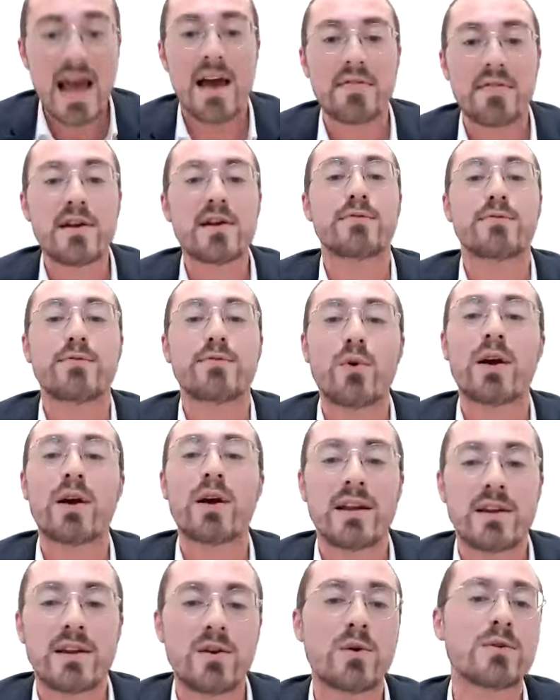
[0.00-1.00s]
and therefore
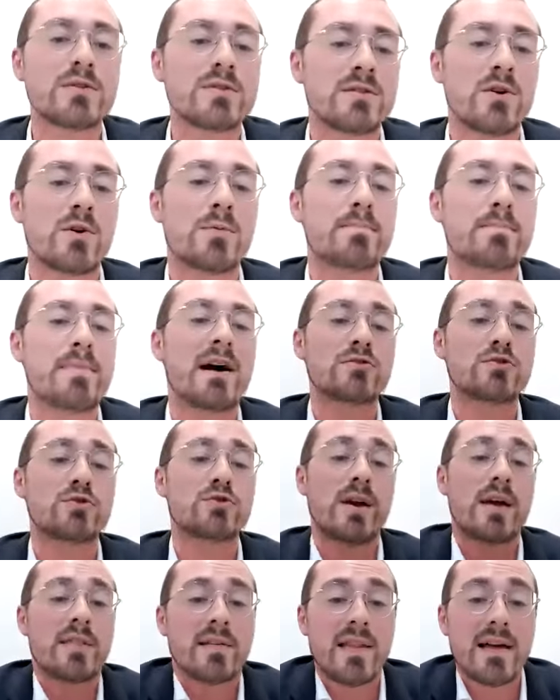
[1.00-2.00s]
it knows no
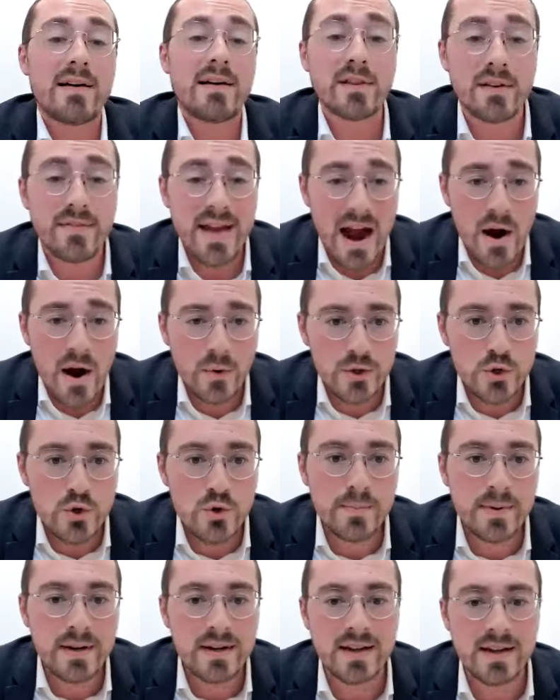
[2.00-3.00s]
boundary on the level of our
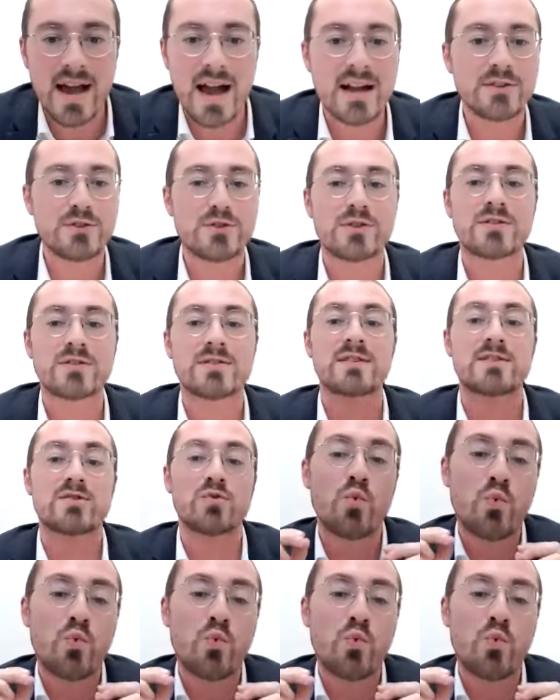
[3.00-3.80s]
human consciousness.